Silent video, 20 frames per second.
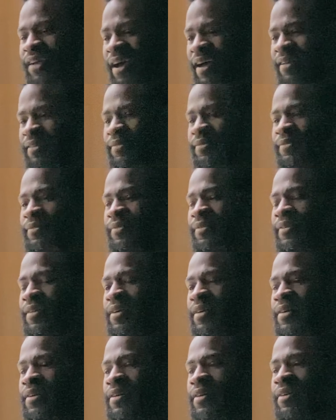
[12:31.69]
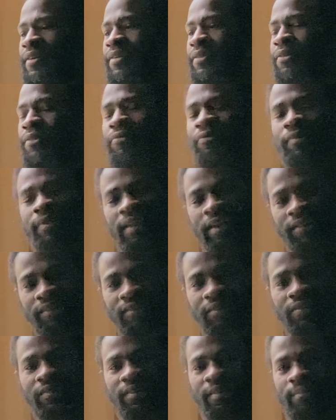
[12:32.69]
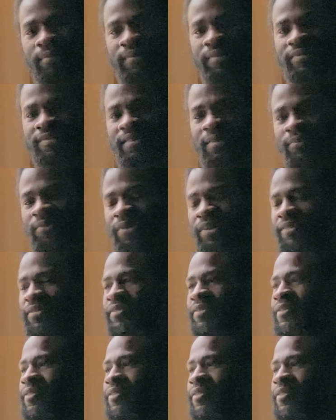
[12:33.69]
of your relationship with someone